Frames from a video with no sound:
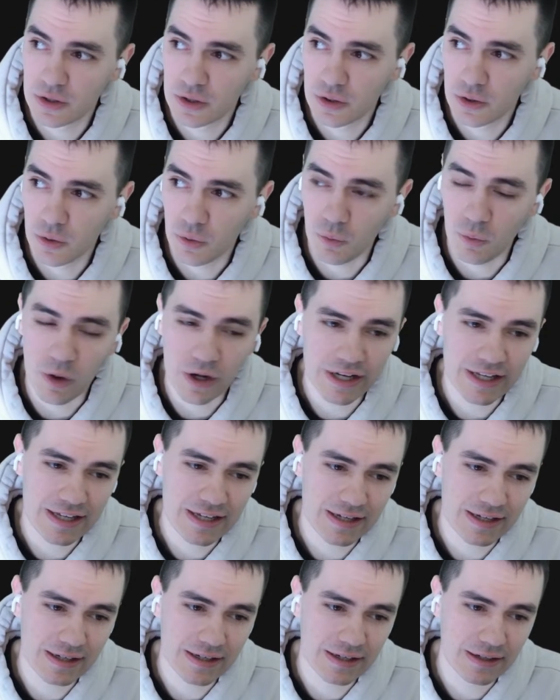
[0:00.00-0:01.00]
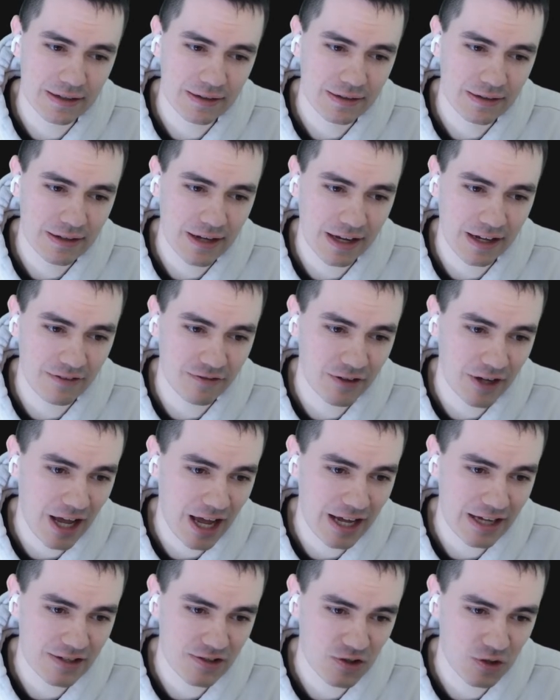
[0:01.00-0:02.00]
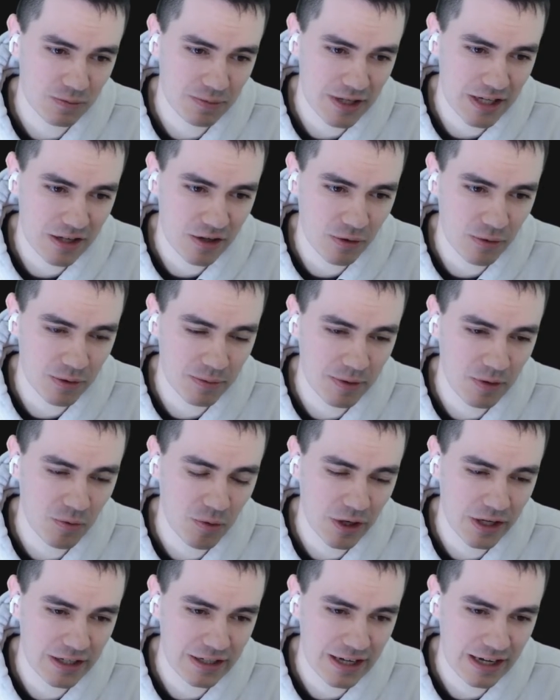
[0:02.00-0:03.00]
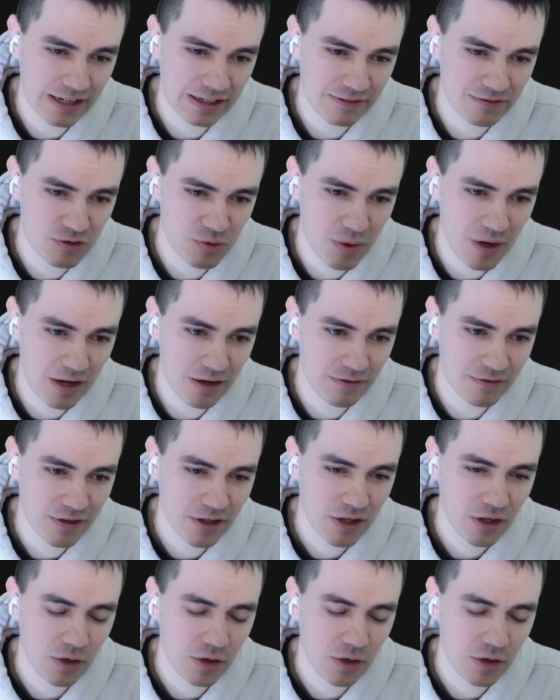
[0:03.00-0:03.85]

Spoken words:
1e -9, so pico would be 1e -12.